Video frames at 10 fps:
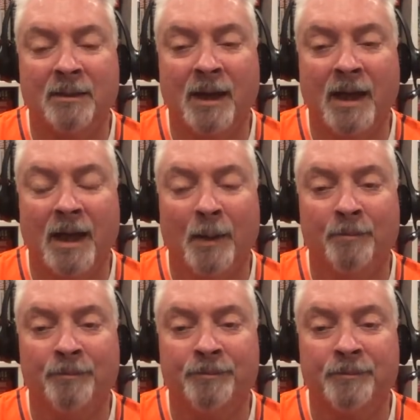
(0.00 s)

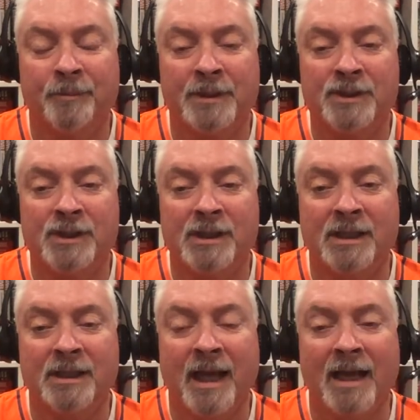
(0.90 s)
Um, but she,
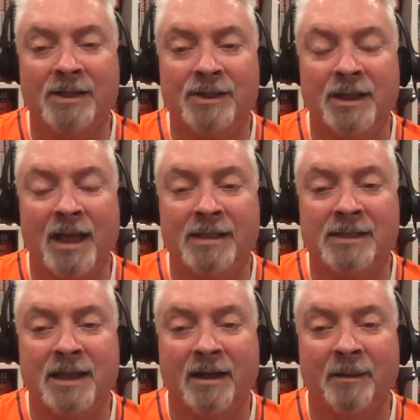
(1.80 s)
yeah, she likes
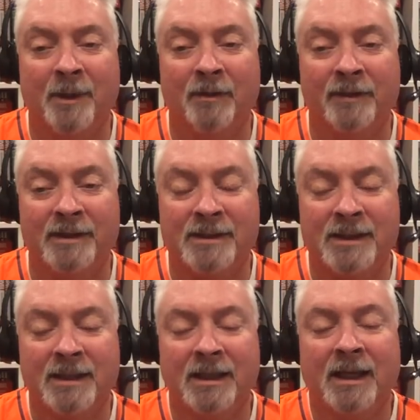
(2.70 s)
scary movies,
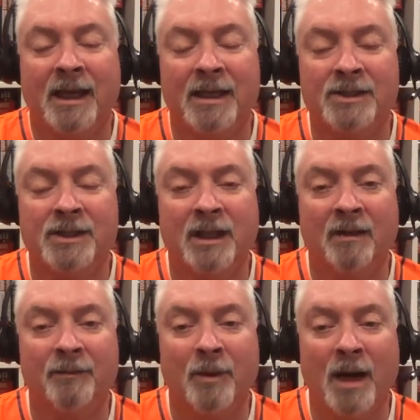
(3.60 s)
and she
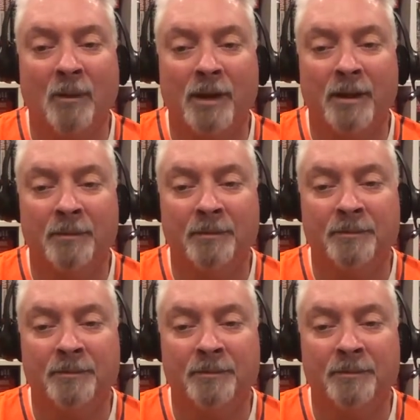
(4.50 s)
loved Requiem.